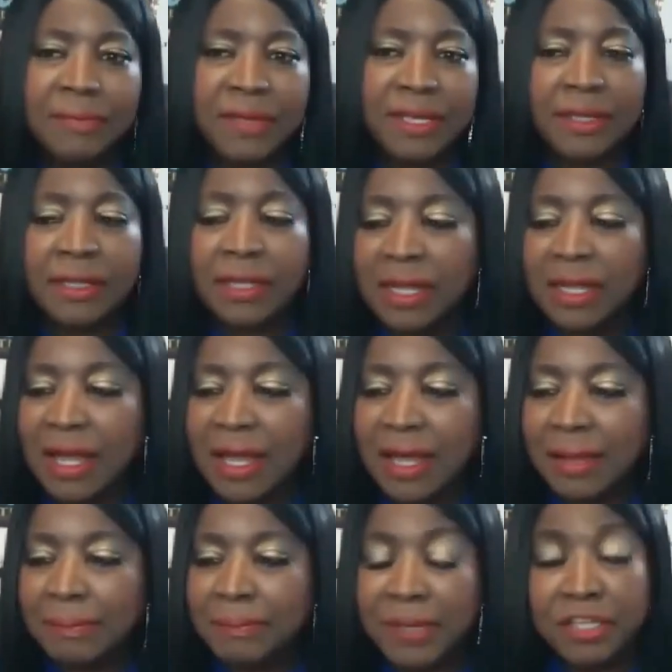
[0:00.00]

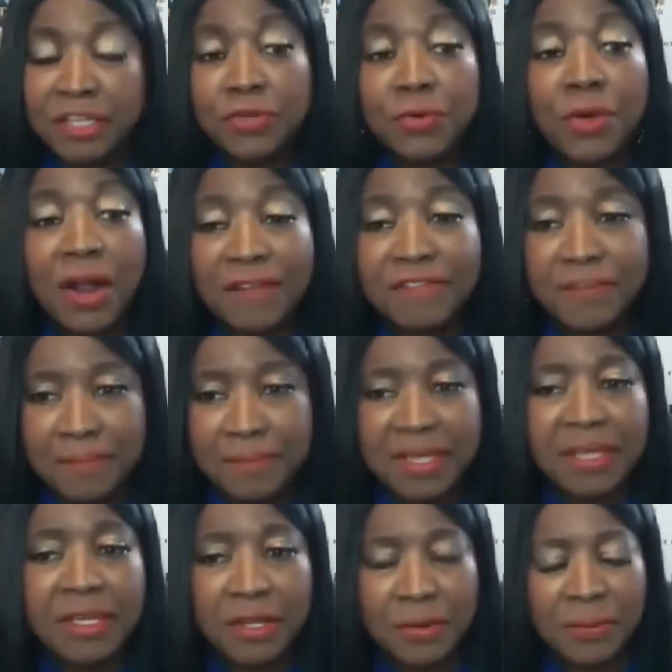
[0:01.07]
but you are
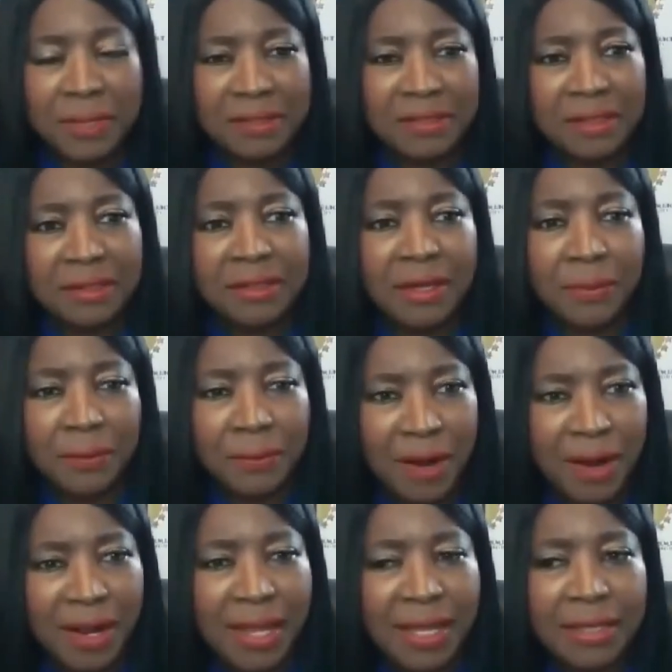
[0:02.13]
familiar with it though,
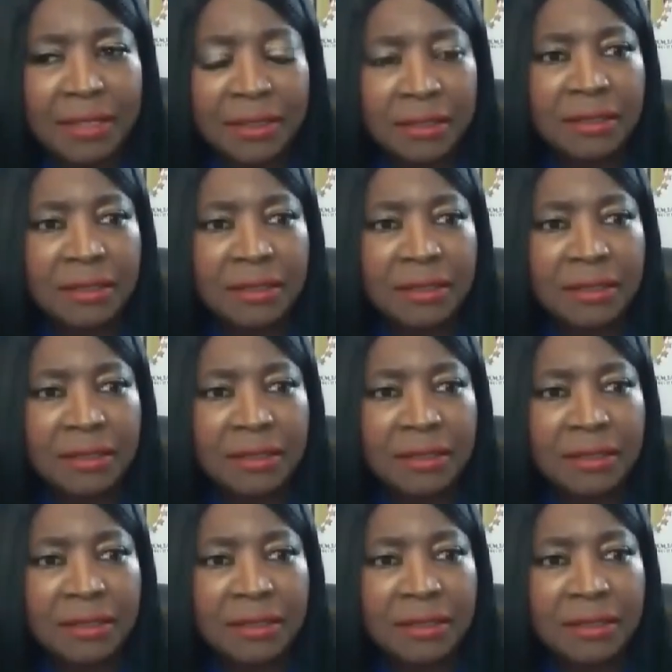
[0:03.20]
right?